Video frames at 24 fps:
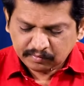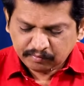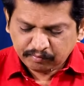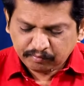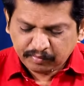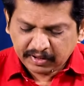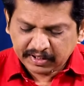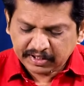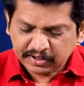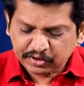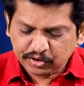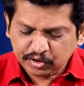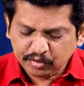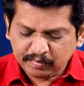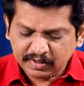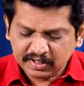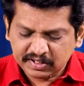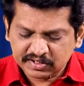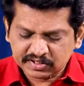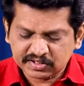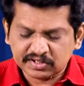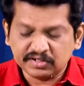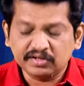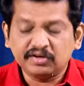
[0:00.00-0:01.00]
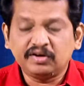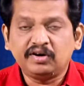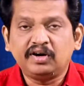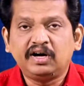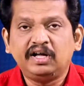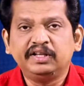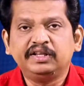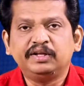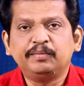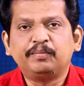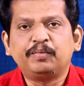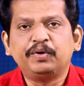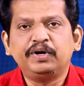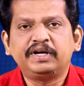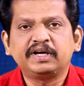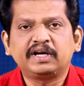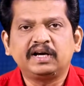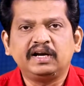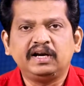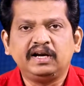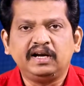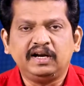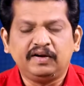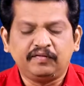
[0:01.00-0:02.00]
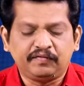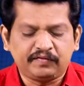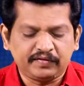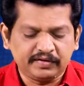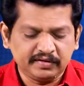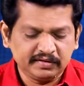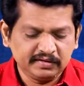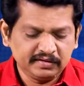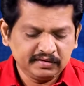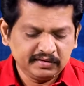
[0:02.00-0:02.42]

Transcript: But a humanist on the political left